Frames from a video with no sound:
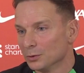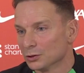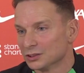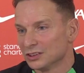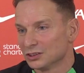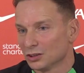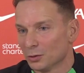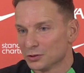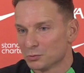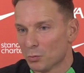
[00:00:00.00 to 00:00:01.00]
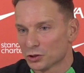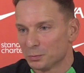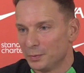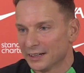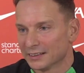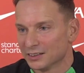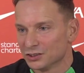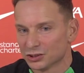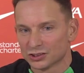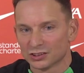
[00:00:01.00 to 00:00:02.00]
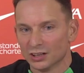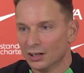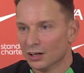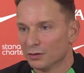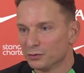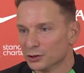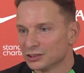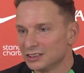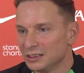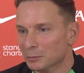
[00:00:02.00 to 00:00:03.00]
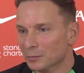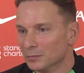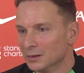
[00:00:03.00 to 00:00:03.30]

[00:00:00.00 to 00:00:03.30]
because this club is much bigger than just a first team.